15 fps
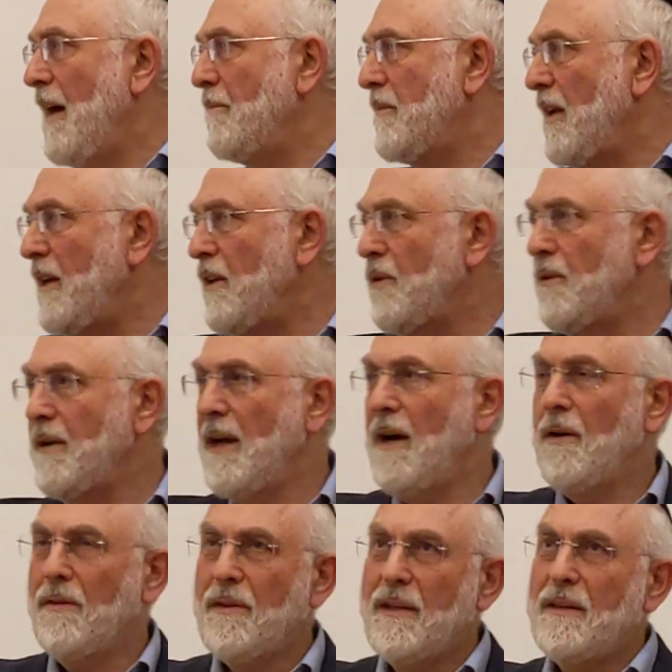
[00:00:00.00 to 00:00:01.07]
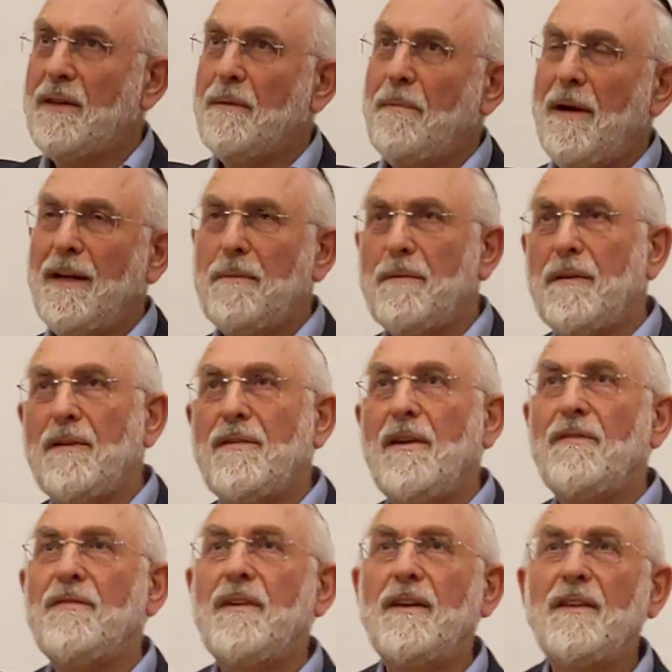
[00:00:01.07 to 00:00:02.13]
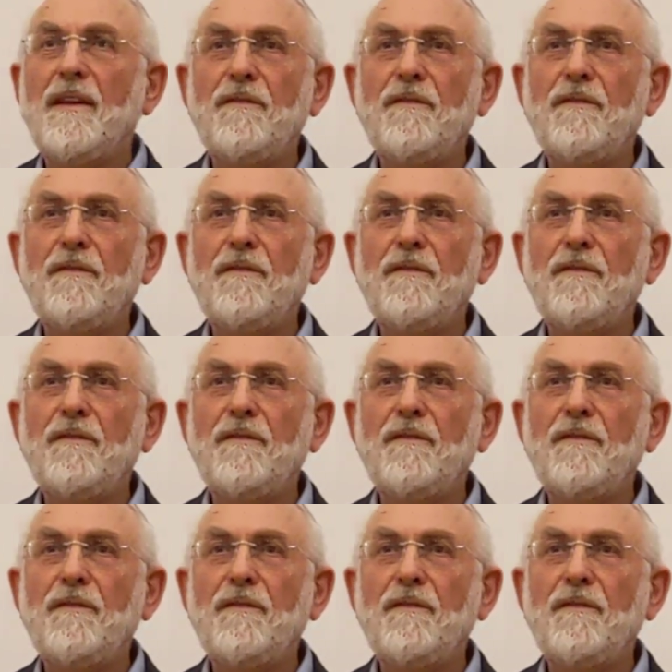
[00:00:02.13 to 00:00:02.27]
I'm telling you now that the apartment is hefke,